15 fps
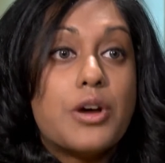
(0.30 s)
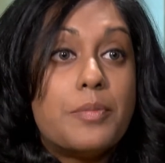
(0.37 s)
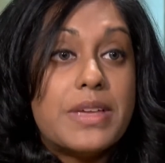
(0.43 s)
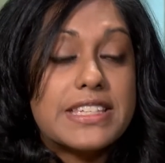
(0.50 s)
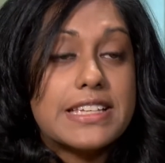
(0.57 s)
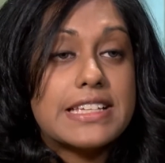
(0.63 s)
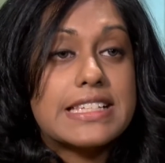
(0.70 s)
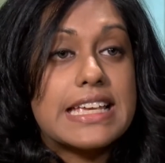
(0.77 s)

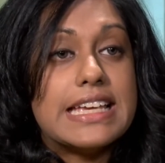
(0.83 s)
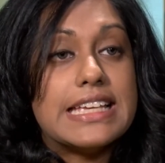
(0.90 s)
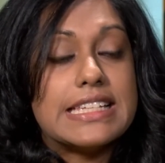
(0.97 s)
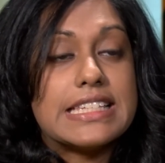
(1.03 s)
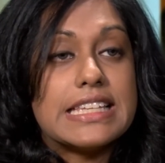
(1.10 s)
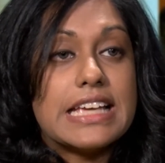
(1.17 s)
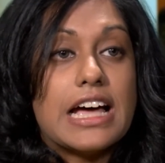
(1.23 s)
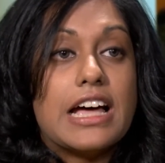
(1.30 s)
Measles
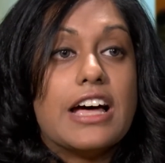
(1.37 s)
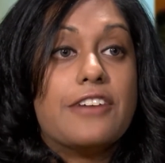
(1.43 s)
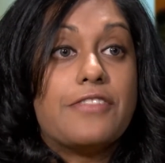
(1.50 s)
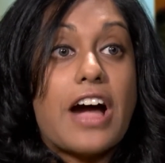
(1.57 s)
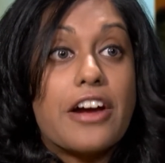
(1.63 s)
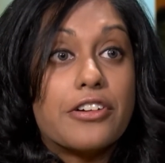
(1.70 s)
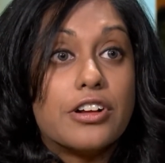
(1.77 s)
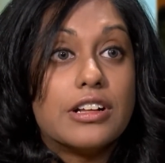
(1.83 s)
is uh, a
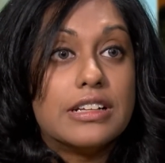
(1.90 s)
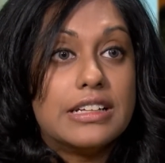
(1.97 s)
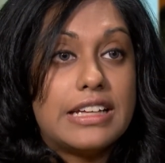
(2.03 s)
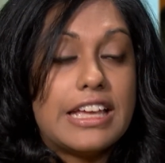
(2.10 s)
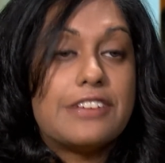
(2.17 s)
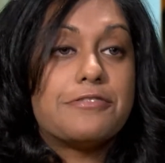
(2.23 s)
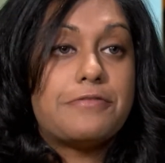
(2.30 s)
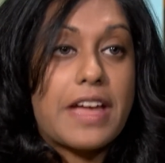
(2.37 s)
viral
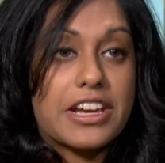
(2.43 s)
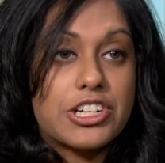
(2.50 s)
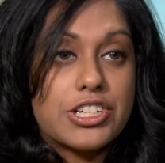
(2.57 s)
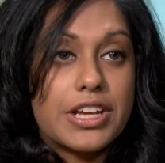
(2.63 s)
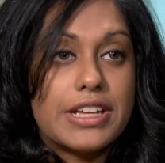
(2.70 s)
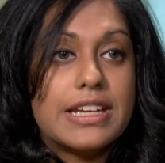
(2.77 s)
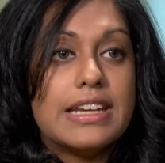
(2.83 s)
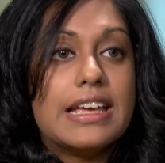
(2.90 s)

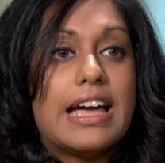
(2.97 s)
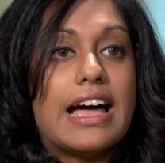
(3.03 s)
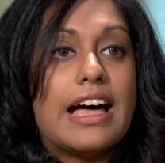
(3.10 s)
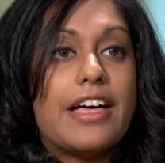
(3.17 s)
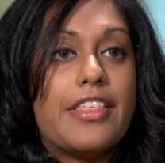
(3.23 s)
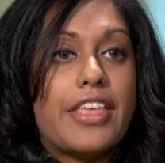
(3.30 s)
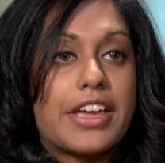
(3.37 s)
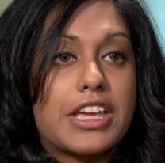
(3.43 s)
infection
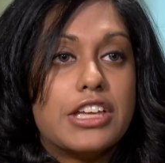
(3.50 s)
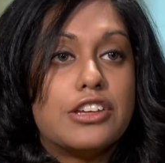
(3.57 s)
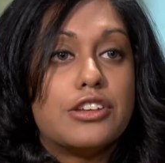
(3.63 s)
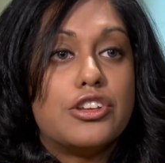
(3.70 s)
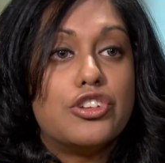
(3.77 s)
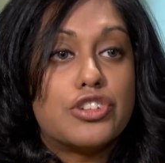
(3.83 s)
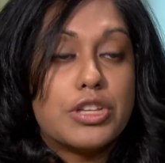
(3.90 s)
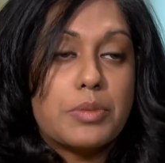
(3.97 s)
uh, that
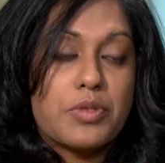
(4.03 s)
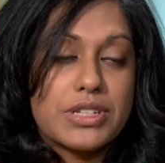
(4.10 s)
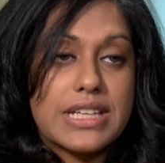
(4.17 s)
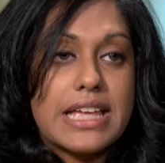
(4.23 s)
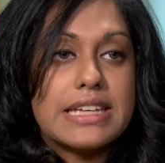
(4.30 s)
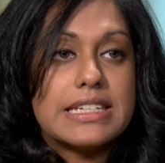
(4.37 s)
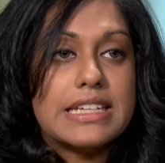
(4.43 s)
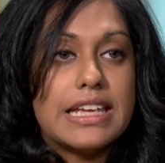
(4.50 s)
can usually
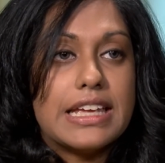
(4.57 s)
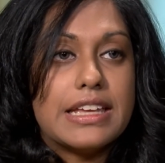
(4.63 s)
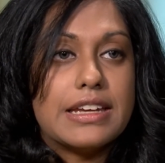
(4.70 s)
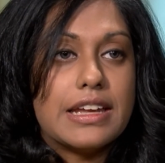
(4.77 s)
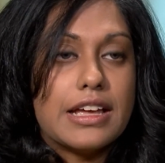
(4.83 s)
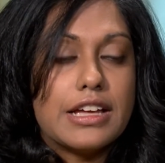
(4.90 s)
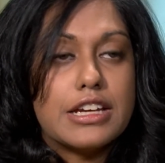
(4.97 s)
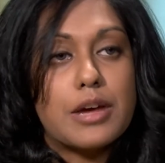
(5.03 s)
present
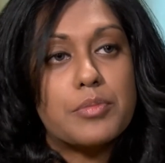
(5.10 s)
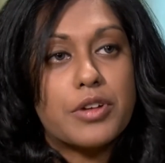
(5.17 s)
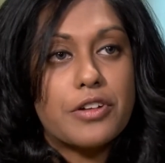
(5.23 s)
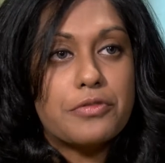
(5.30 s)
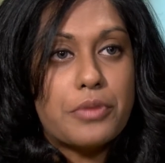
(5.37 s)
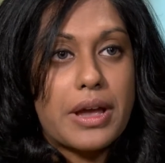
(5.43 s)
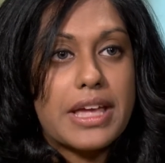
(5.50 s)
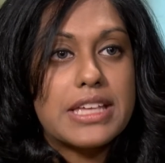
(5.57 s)
in a number
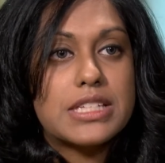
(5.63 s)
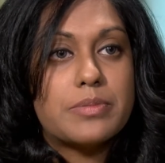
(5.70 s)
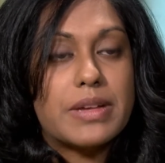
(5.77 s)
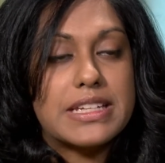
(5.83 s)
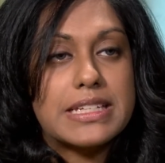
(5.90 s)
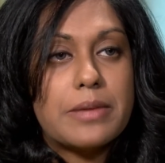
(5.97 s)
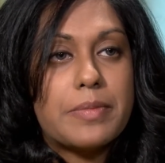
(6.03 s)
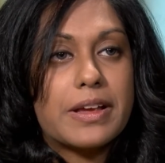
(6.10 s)
of ways,
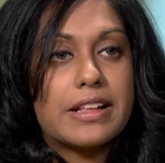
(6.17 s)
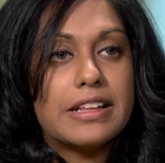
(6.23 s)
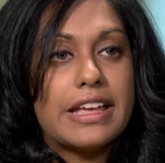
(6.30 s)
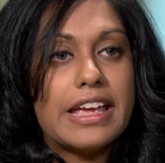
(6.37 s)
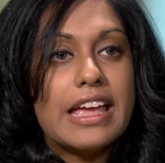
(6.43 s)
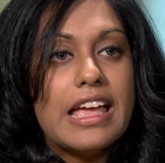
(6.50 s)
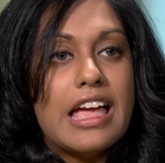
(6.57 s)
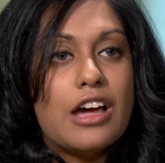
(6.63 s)
but
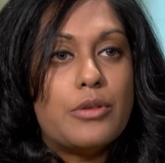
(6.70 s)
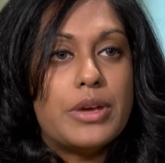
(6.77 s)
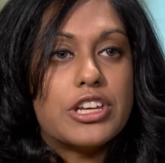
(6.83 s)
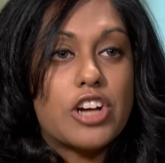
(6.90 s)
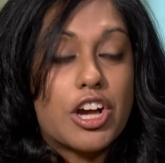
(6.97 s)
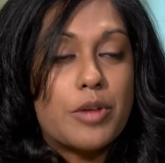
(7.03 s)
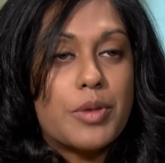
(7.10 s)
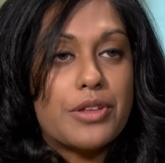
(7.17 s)
typically we
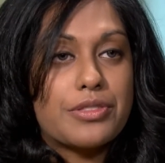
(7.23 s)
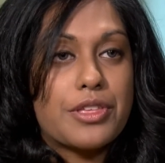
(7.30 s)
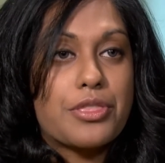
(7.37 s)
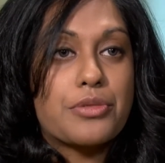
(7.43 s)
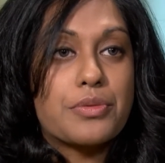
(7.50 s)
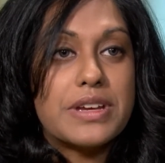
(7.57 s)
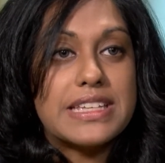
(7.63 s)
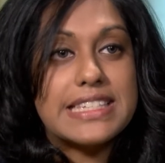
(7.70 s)
talk about the
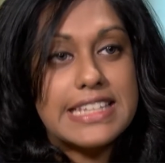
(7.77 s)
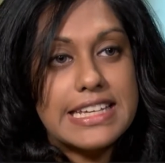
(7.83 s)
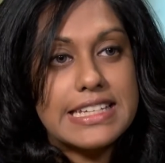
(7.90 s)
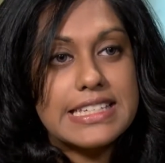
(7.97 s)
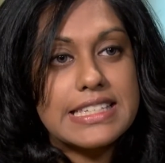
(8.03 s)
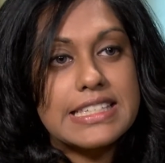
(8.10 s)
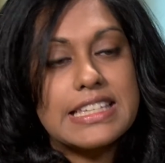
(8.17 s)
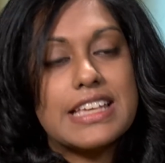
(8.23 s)
three
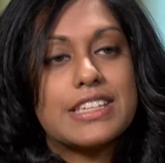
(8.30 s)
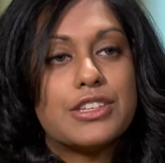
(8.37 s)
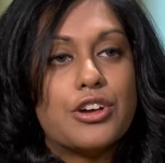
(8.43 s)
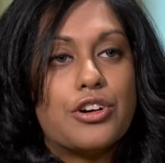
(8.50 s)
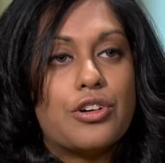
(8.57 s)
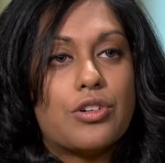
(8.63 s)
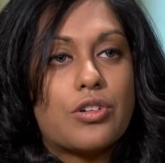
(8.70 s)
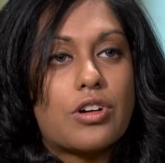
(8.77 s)
C's
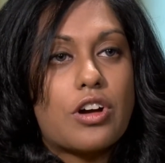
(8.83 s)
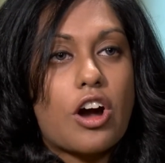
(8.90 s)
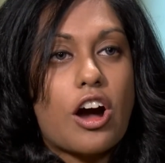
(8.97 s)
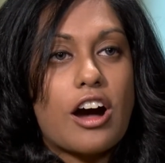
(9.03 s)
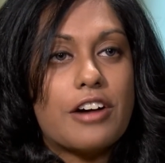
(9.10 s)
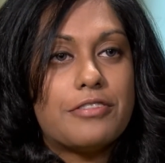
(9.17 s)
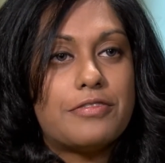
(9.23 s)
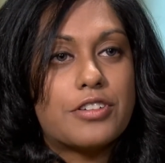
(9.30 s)
so,
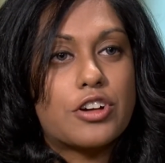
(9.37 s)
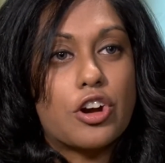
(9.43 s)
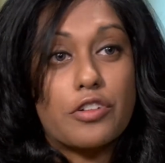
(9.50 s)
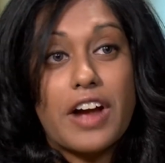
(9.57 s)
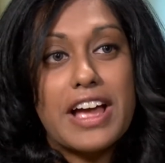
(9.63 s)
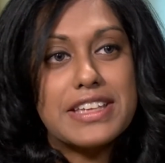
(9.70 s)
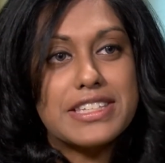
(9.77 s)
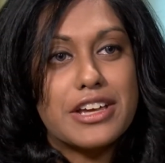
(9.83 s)
cough,
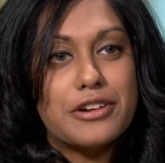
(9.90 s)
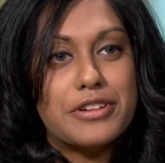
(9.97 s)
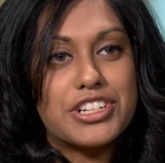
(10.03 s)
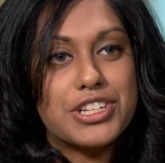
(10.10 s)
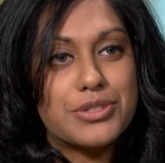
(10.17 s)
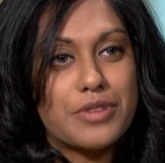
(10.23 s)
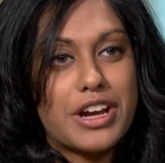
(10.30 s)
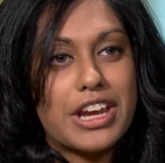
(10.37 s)
coryza,
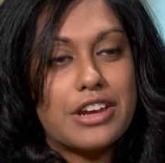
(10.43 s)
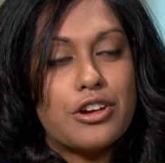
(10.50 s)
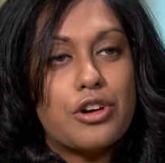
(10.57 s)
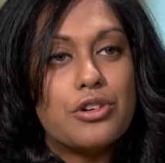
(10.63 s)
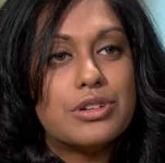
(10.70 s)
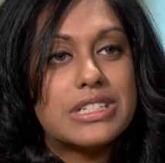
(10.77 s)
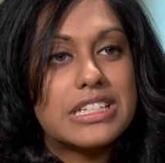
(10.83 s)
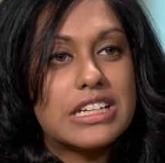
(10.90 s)
which is runny
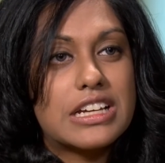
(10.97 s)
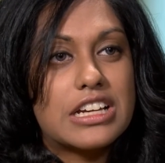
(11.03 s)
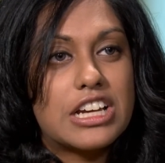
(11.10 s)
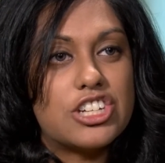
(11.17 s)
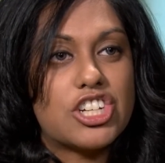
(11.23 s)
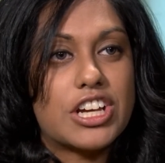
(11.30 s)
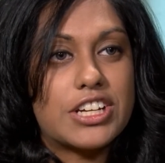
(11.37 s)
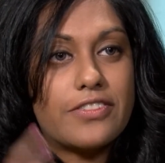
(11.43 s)
nose,
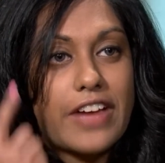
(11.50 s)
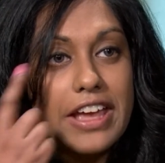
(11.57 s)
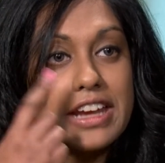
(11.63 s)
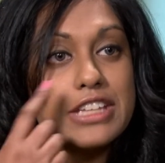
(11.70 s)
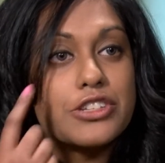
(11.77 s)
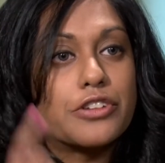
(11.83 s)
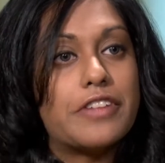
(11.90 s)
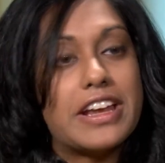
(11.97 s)

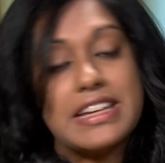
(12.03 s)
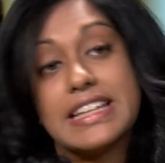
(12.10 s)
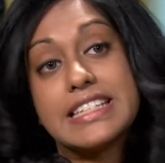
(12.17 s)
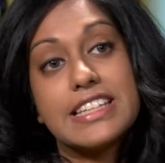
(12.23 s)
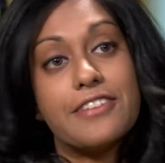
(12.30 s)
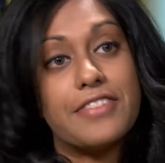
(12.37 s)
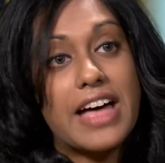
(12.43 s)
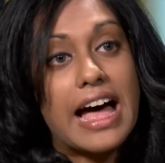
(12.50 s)
conjunctivitis or
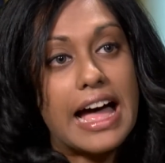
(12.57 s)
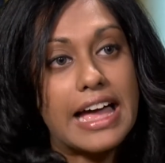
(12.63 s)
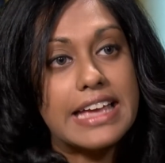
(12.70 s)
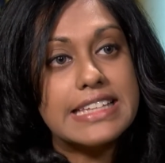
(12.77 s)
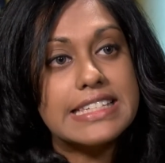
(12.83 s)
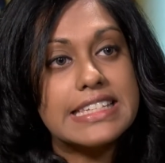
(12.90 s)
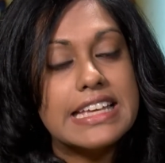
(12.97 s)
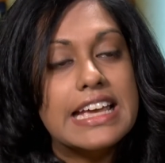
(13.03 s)
redness of the
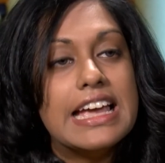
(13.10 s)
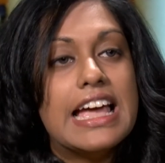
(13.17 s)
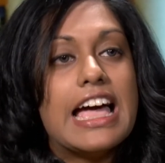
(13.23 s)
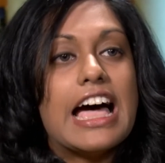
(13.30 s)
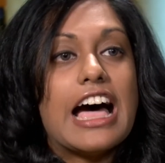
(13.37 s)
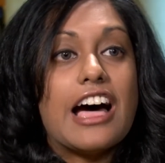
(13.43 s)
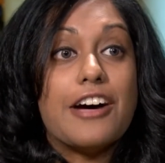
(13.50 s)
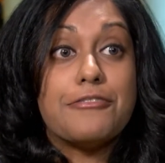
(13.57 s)
eyes,
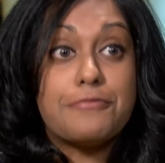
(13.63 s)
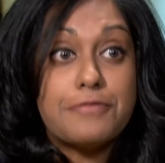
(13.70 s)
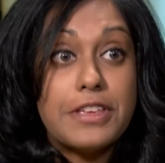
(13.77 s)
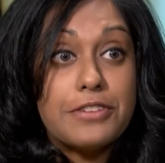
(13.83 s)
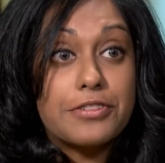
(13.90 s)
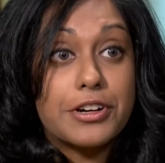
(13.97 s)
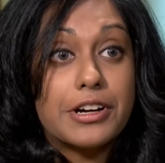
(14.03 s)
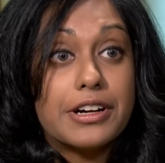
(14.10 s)
uh,
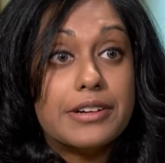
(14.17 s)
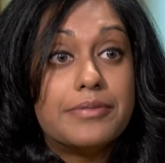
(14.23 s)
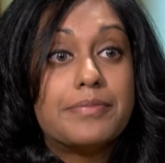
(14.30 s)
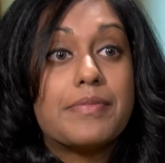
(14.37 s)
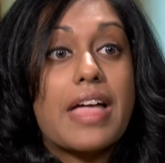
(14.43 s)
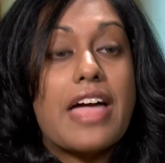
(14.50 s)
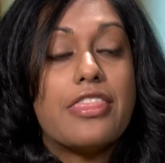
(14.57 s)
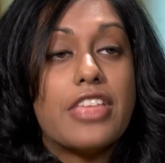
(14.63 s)
fever,
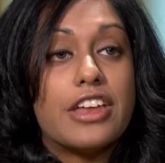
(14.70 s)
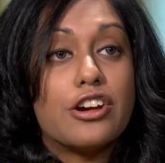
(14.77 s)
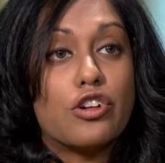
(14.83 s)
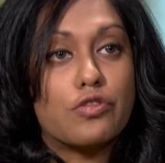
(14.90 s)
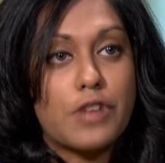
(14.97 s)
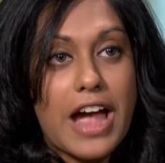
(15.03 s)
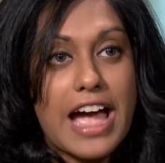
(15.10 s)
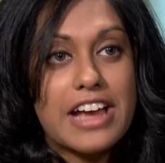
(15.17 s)
and then a
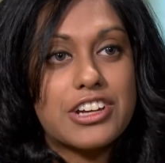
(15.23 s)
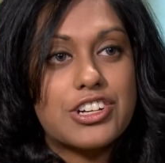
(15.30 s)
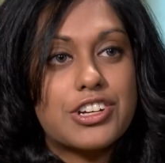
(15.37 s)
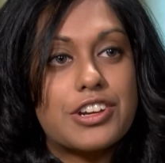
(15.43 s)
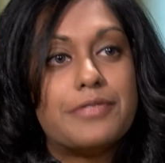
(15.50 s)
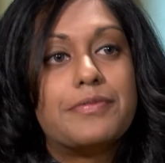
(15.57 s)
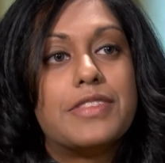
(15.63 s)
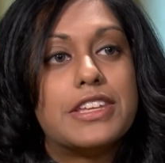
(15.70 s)
rash.